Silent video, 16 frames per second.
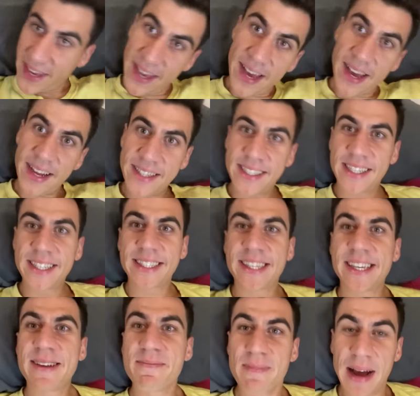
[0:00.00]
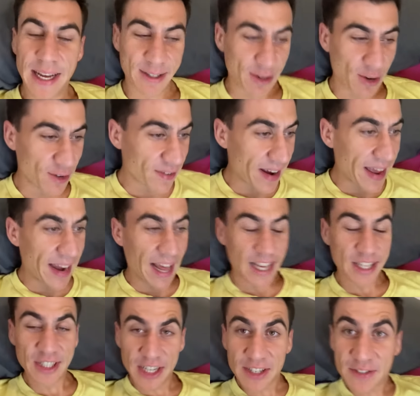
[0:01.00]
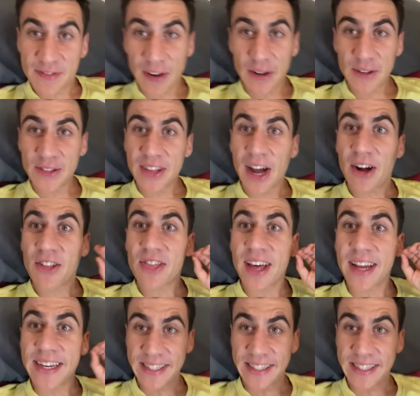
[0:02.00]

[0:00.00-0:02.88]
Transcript: here sitting by my sofa and I just found out that